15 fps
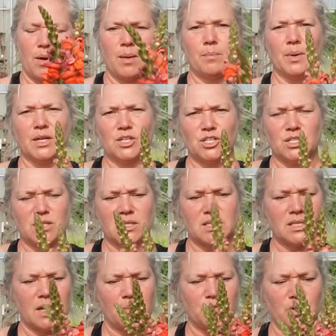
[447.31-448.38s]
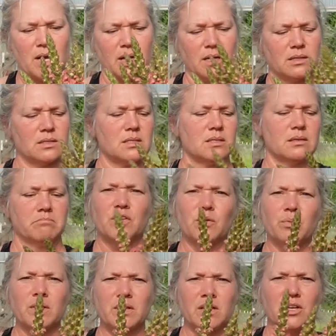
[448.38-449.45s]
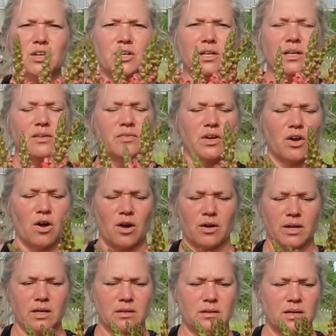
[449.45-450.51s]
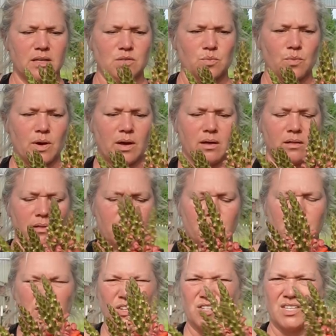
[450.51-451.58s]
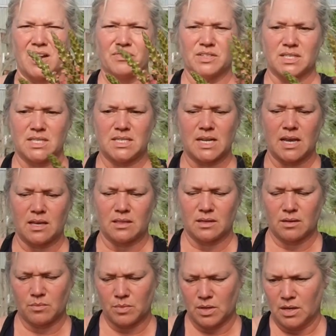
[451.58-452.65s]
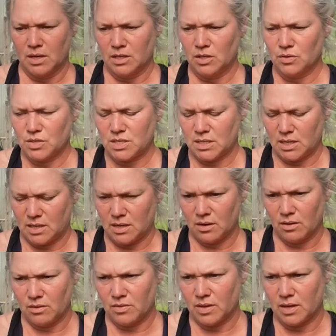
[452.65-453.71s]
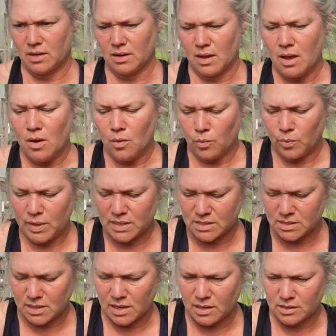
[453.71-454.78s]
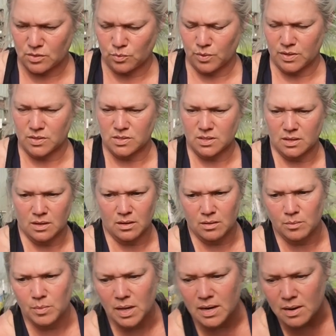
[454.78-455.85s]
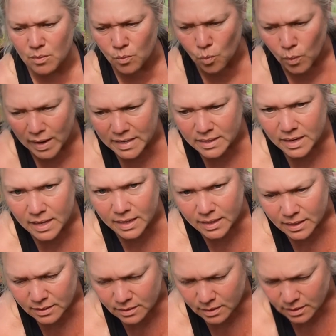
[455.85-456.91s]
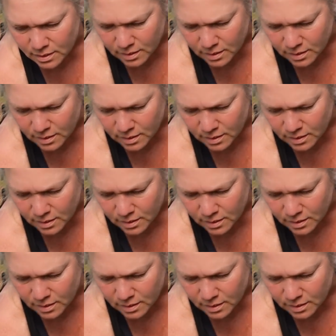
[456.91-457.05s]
I bunch the snapdragons. They're really good in the garden as well. You just have to stake them. You'll see here that we staked with some white netting,